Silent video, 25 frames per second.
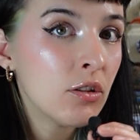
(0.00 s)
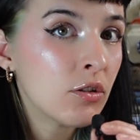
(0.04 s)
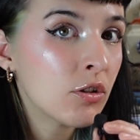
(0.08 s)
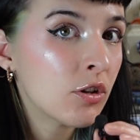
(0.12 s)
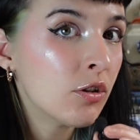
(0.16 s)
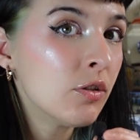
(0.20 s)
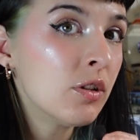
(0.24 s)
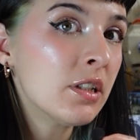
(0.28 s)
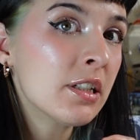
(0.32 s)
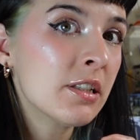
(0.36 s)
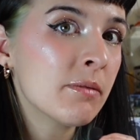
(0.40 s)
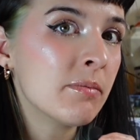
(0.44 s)
the
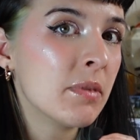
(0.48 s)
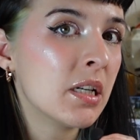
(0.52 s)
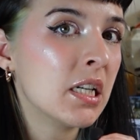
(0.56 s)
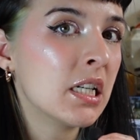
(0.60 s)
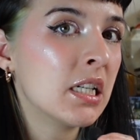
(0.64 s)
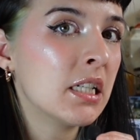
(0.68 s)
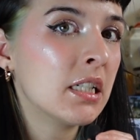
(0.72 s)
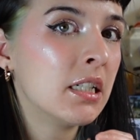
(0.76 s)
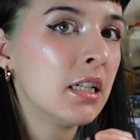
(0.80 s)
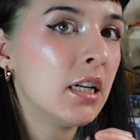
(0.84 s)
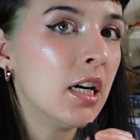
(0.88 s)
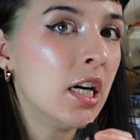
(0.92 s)

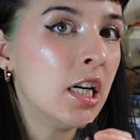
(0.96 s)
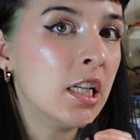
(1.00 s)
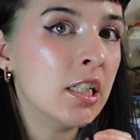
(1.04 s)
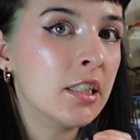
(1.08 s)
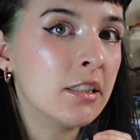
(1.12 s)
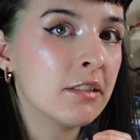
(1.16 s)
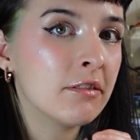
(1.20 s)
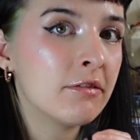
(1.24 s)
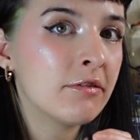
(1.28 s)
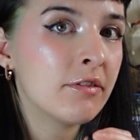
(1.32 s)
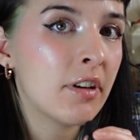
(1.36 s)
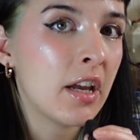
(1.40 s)
charisma
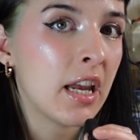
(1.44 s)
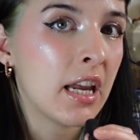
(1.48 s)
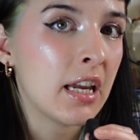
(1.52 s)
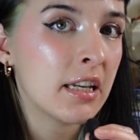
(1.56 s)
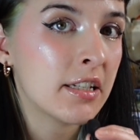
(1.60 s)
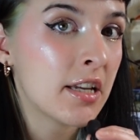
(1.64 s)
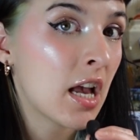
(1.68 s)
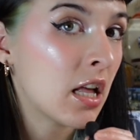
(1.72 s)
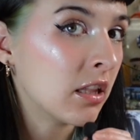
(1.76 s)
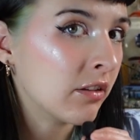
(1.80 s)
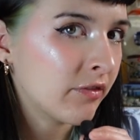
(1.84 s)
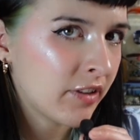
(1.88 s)
of
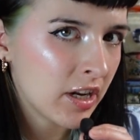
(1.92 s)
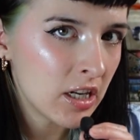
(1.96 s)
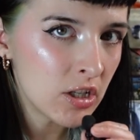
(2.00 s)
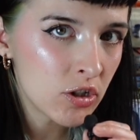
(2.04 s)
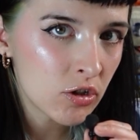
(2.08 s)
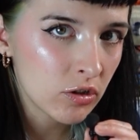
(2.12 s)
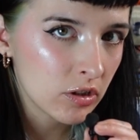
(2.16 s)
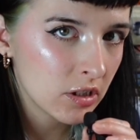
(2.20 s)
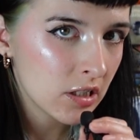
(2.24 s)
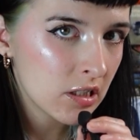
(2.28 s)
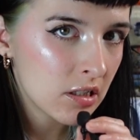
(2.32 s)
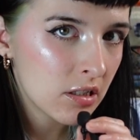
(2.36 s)
a
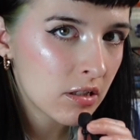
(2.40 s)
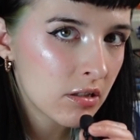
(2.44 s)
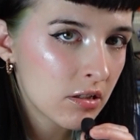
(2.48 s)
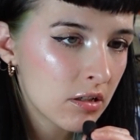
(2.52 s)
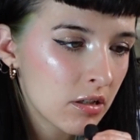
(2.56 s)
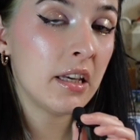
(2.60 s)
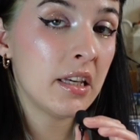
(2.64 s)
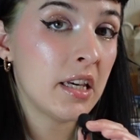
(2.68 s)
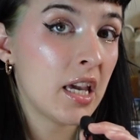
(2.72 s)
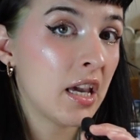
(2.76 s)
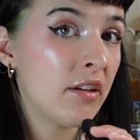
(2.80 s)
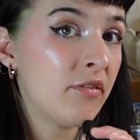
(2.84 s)

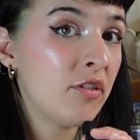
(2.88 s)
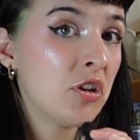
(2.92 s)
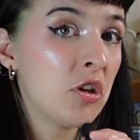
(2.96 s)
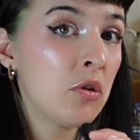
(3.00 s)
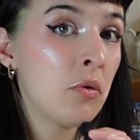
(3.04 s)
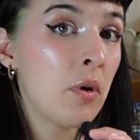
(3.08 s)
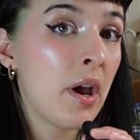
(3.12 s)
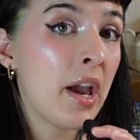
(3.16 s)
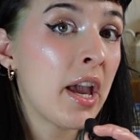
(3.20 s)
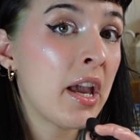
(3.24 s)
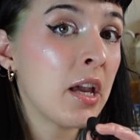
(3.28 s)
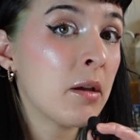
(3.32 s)
televangelist, give
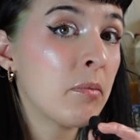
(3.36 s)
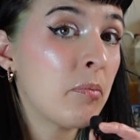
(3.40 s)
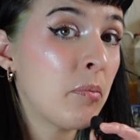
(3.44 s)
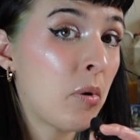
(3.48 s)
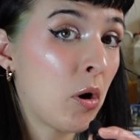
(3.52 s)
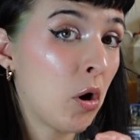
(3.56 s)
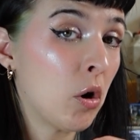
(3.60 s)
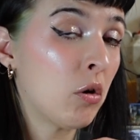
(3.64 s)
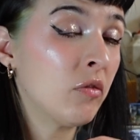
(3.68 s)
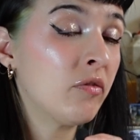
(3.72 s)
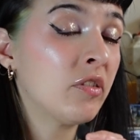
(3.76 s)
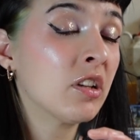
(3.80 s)
you a
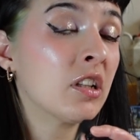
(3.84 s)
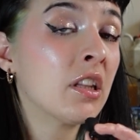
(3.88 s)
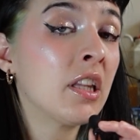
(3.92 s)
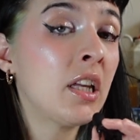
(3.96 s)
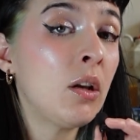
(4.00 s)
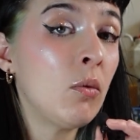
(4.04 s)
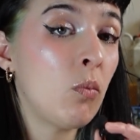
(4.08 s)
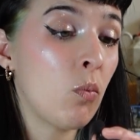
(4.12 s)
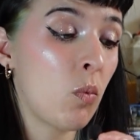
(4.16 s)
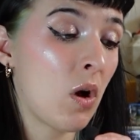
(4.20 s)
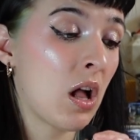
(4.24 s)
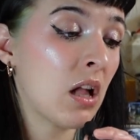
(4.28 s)

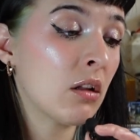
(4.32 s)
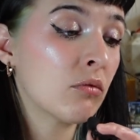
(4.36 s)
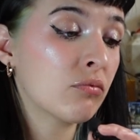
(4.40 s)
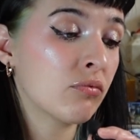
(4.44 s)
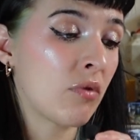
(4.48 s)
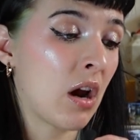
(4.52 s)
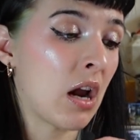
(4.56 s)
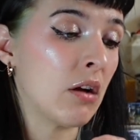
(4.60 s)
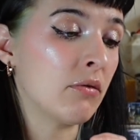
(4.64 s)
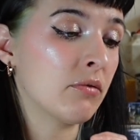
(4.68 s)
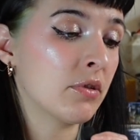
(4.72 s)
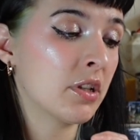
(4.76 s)
perfectly
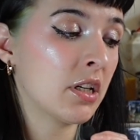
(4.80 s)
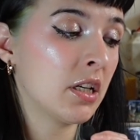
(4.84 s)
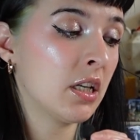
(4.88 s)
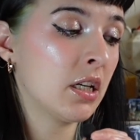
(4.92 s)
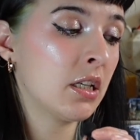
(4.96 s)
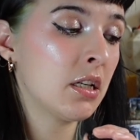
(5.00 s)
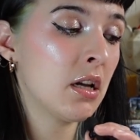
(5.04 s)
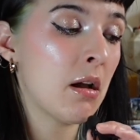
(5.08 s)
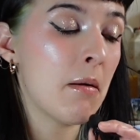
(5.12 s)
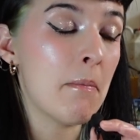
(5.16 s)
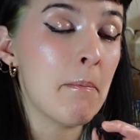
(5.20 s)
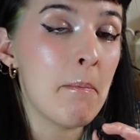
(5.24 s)

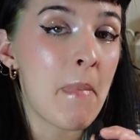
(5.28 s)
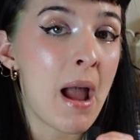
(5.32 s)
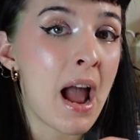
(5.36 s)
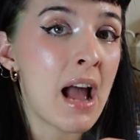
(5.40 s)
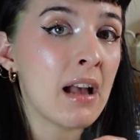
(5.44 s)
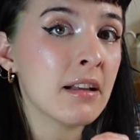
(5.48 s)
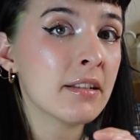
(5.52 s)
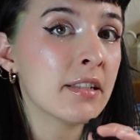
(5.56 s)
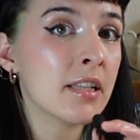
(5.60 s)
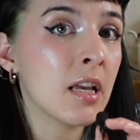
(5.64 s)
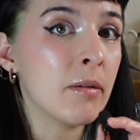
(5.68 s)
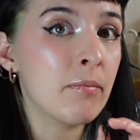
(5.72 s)
well-rounded
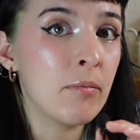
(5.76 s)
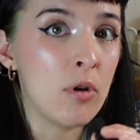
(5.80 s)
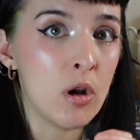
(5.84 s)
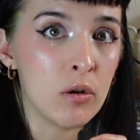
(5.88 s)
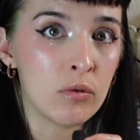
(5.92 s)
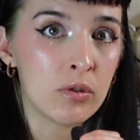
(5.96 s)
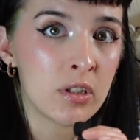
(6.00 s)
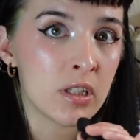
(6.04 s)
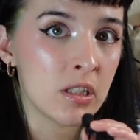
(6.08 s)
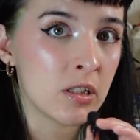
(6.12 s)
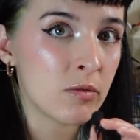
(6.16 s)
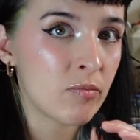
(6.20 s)
mass
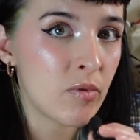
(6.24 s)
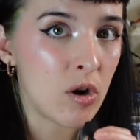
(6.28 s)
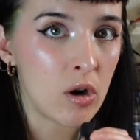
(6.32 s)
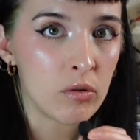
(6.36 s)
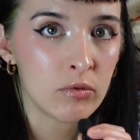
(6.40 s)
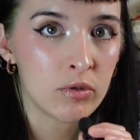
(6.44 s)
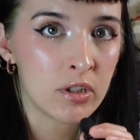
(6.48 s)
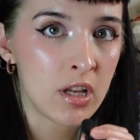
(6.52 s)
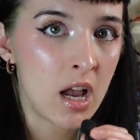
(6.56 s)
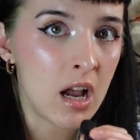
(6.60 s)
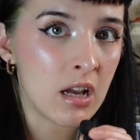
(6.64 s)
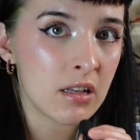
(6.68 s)
hypnosis
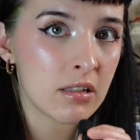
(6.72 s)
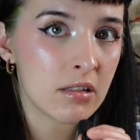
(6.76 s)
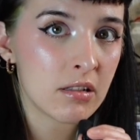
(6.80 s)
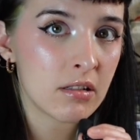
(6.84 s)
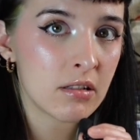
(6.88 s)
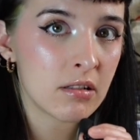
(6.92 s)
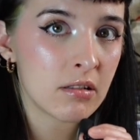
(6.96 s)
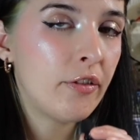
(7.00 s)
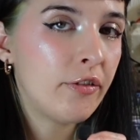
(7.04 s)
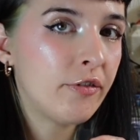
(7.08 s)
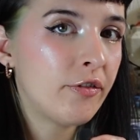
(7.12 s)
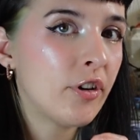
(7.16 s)

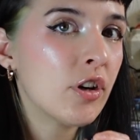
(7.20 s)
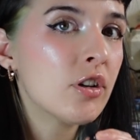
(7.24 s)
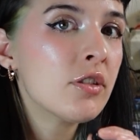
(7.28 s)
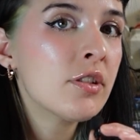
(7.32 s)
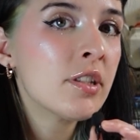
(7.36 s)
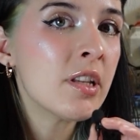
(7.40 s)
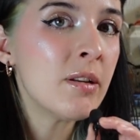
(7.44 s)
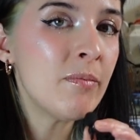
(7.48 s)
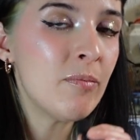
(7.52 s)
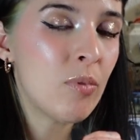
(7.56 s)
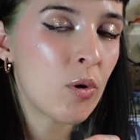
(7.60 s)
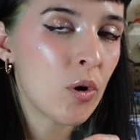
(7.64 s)
process. The
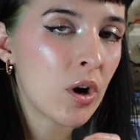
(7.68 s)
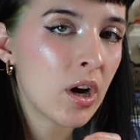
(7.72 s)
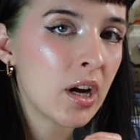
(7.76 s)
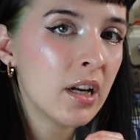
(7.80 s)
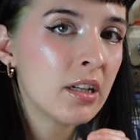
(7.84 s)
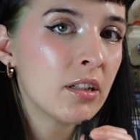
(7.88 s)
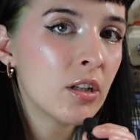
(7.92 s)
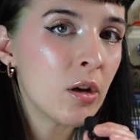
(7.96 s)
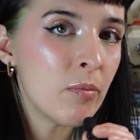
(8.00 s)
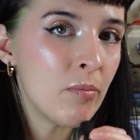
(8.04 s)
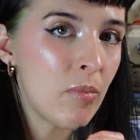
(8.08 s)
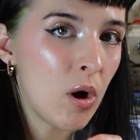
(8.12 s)
first
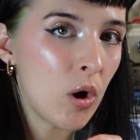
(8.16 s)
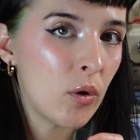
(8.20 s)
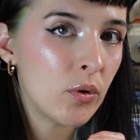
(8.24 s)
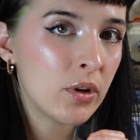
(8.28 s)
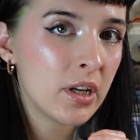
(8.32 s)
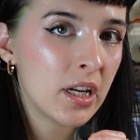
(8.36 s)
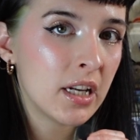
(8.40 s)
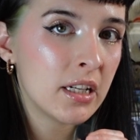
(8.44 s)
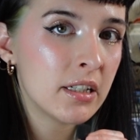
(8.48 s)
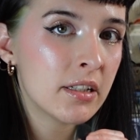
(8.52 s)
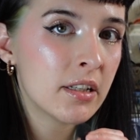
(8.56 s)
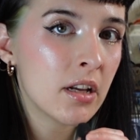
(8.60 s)
important
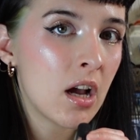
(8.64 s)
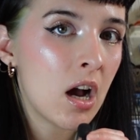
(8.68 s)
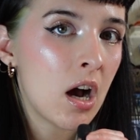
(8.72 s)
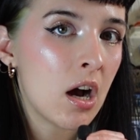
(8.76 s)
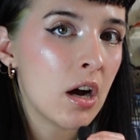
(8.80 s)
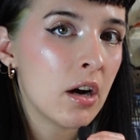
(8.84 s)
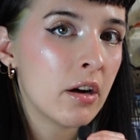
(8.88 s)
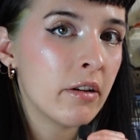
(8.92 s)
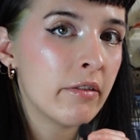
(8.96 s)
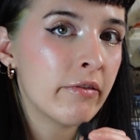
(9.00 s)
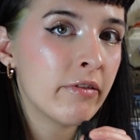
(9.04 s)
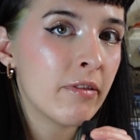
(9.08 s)
component
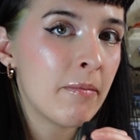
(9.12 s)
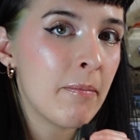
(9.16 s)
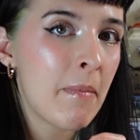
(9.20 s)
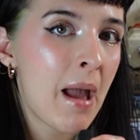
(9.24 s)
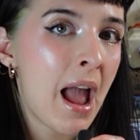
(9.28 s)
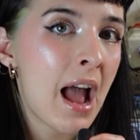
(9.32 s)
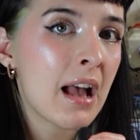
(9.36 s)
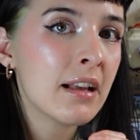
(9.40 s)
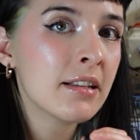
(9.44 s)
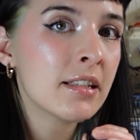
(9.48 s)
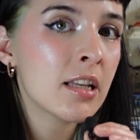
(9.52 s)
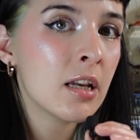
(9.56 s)
of
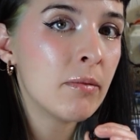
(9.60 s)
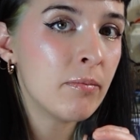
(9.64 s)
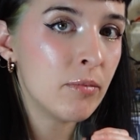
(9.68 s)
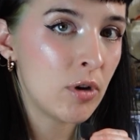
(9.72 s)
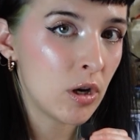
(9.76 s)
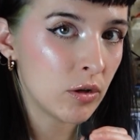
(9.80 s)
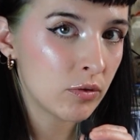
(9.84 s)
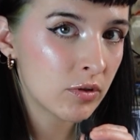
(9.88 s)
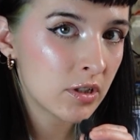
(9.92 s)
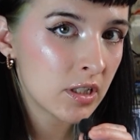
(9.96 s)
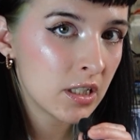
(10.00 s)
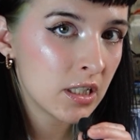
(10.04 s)
mass
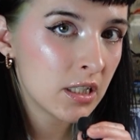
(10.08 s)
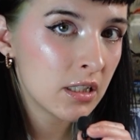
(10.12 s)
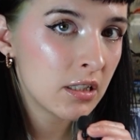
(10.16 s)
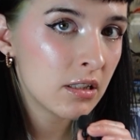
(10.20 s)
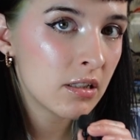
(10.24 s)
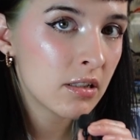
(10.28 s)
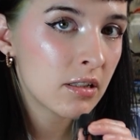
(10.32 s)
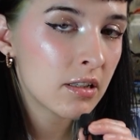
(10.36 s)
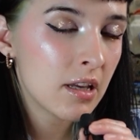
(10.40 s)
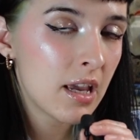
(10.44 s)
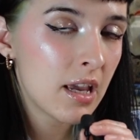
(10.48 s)
hypnosis